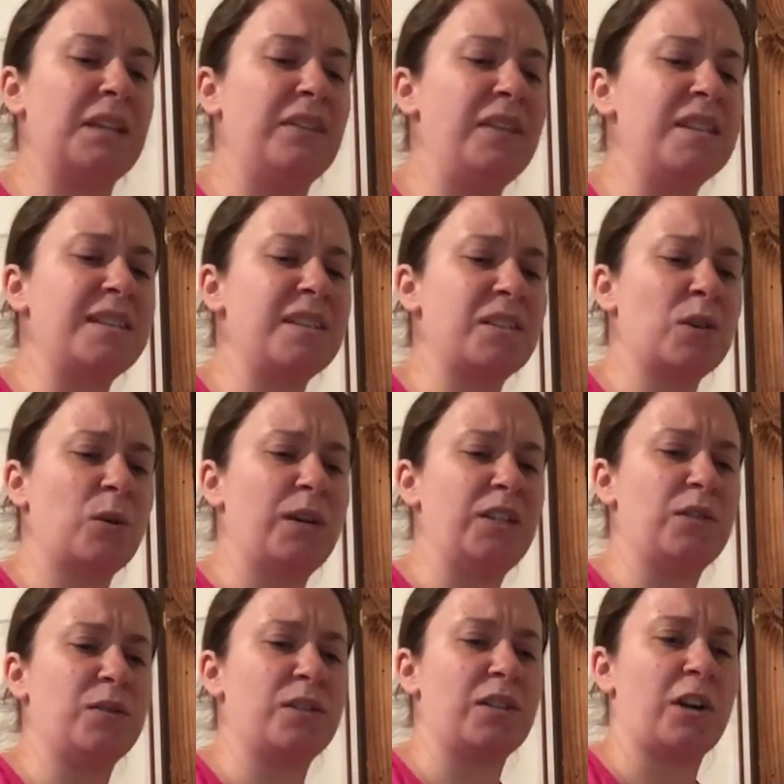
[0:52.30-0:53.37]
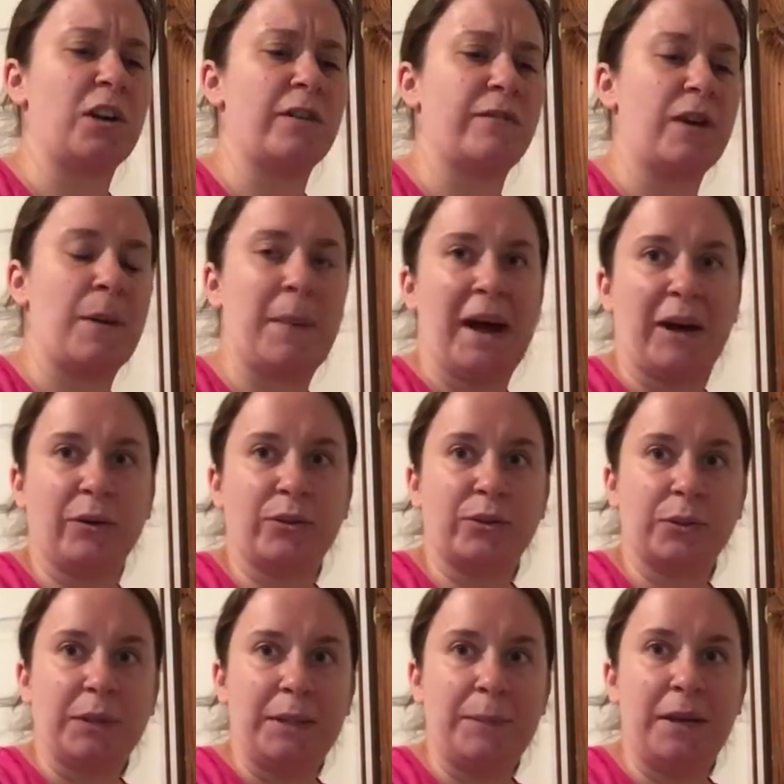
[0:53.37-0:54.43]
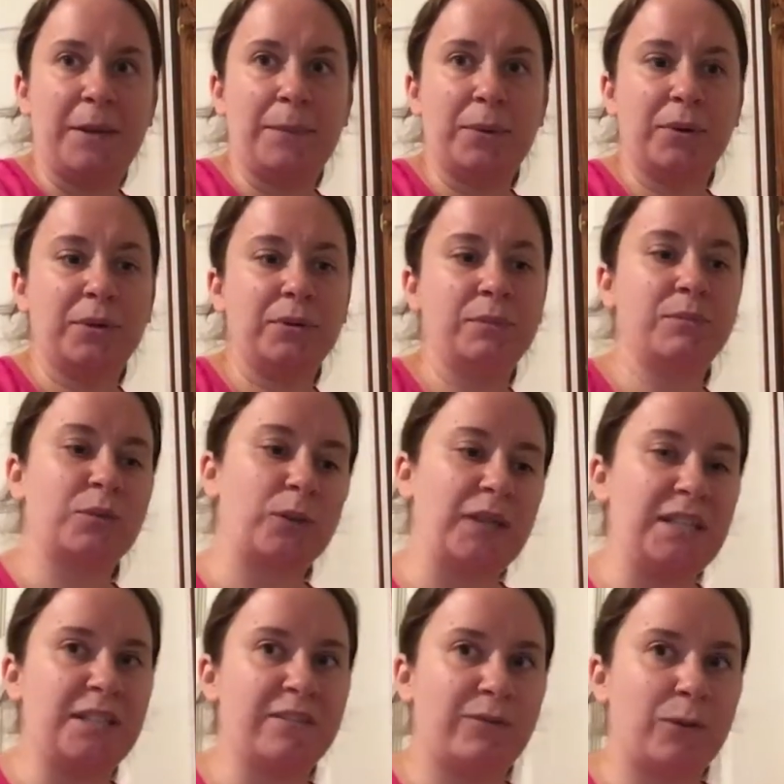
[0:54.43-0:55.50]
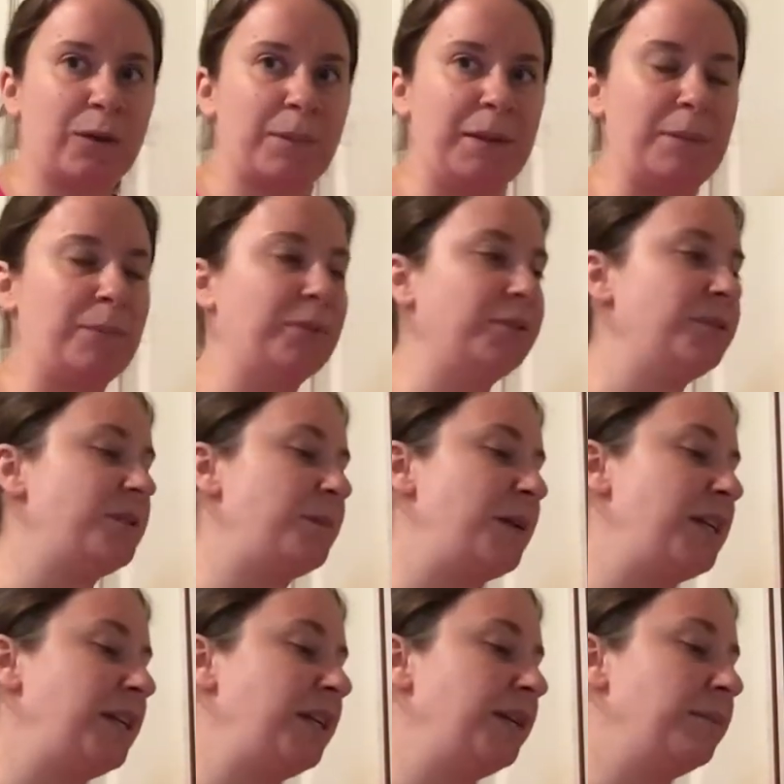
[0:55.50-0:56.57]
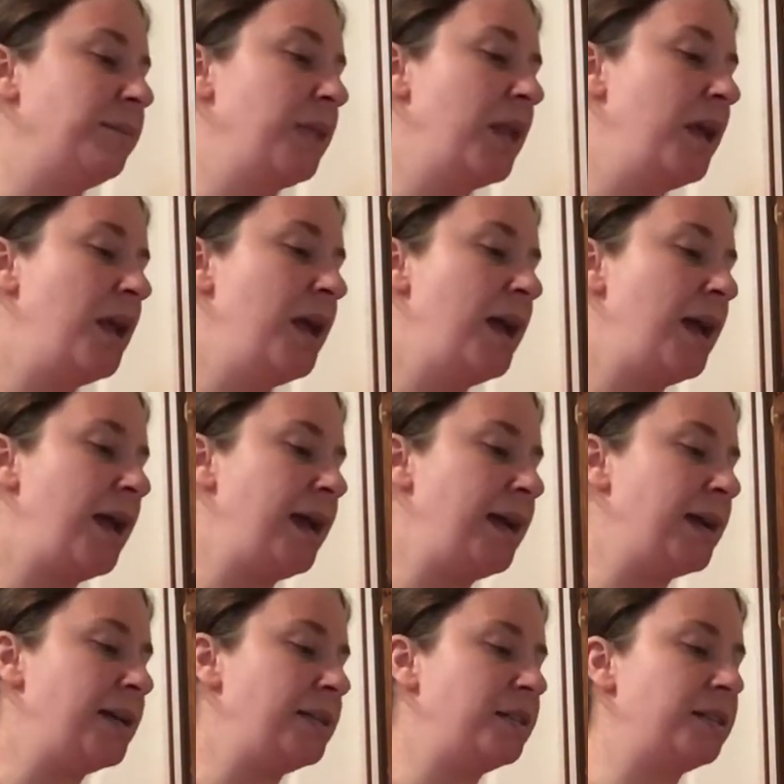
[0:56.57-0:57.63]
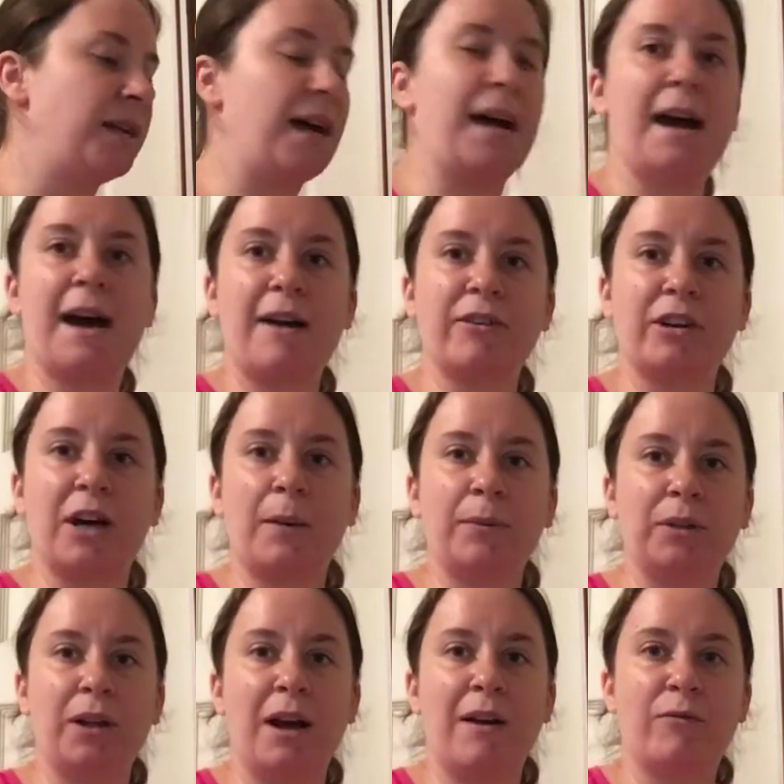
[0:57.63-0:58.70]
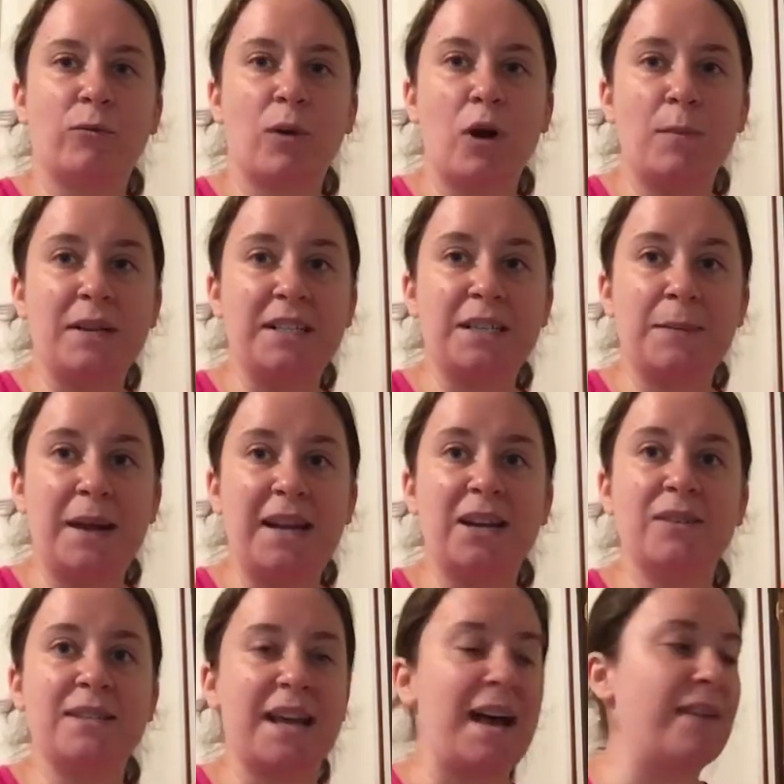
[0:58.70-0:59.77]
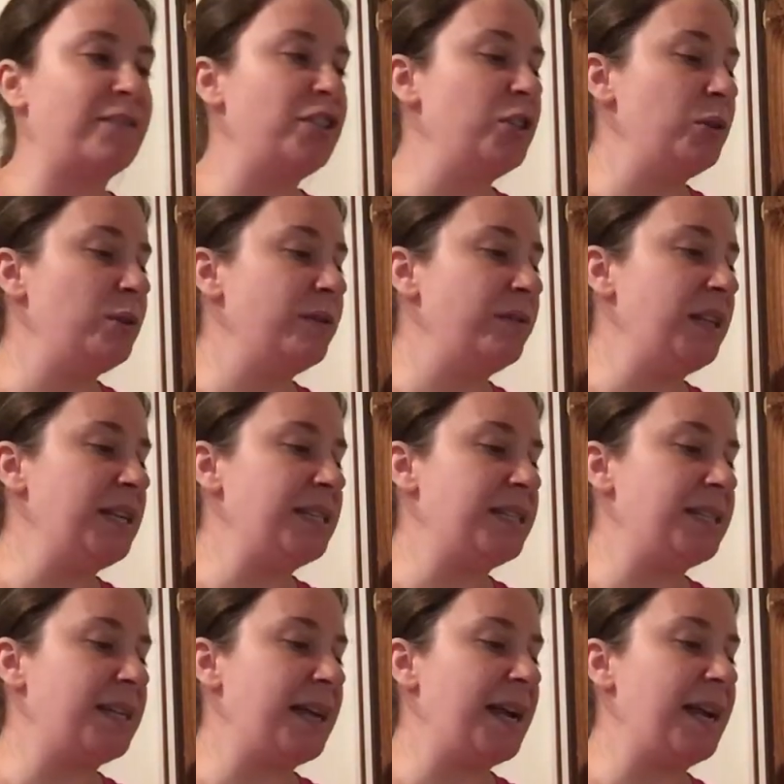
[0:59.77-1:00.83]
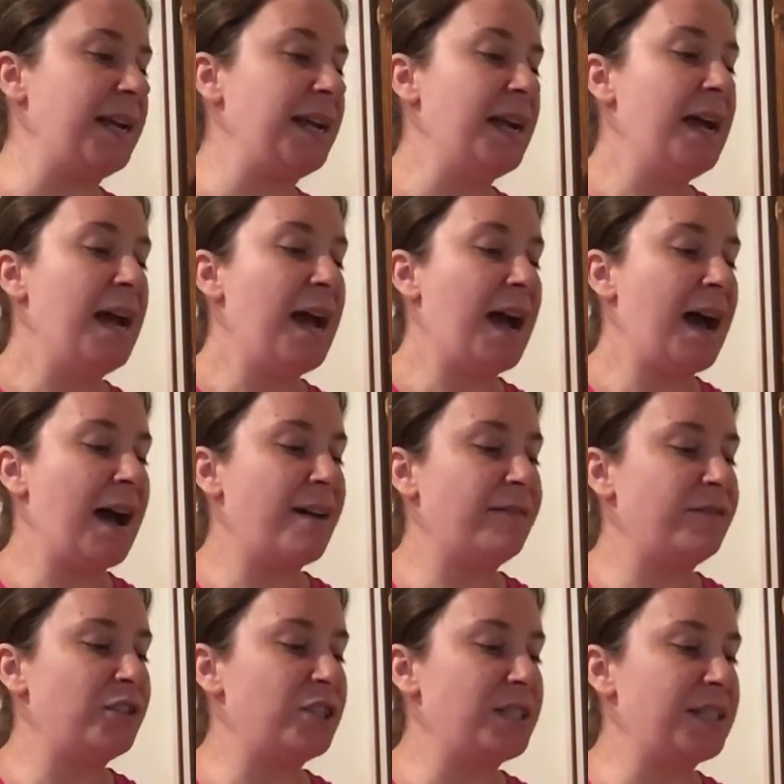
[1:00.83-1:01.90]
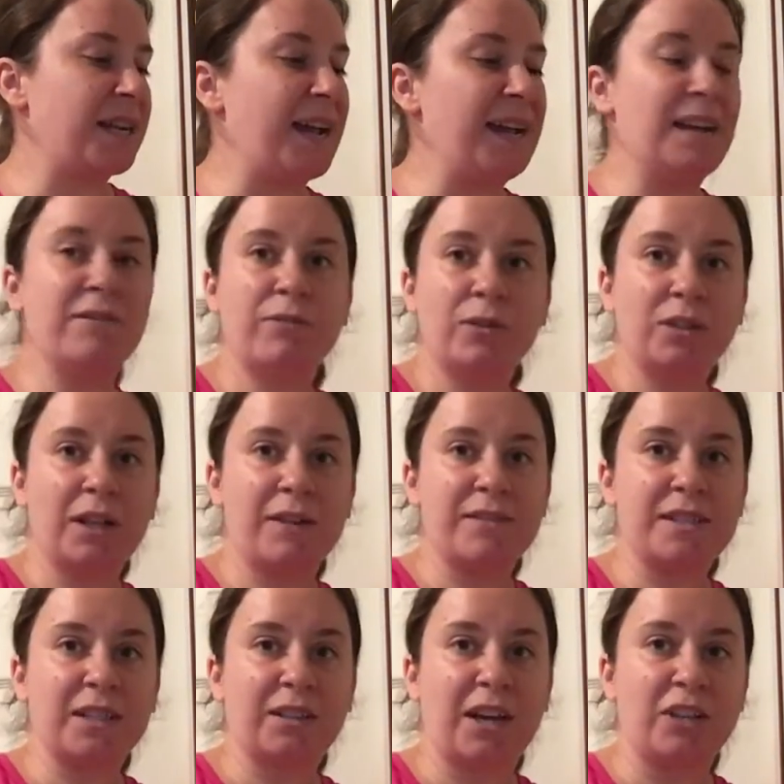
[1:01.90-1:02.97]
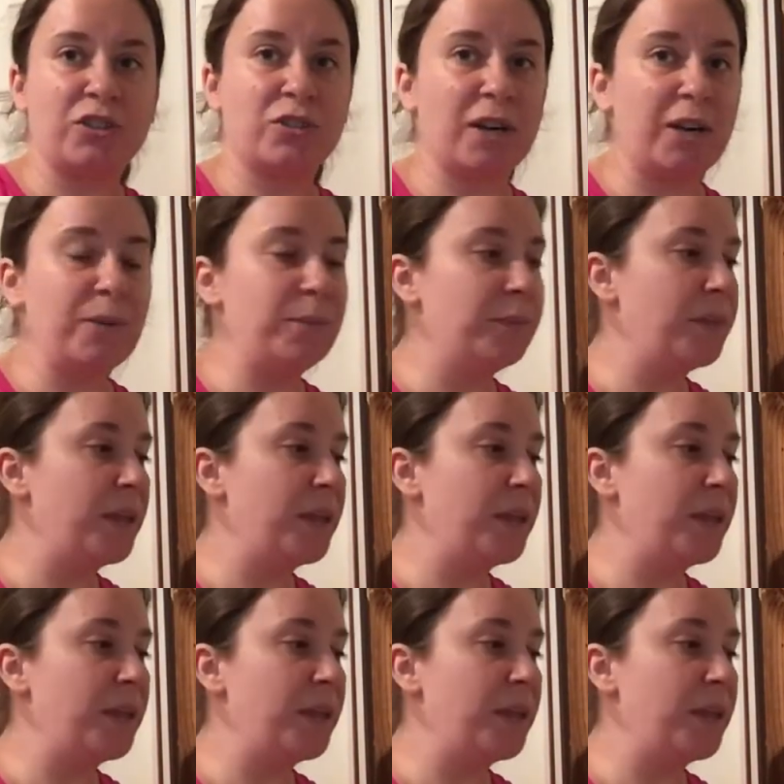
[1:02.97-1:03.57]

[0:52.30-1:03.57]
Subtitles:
this is going to serve about 3 to 4 people depending. And I have a couple of Roma tomatoes. I have 2 of these today. I have just a handful of cilantro,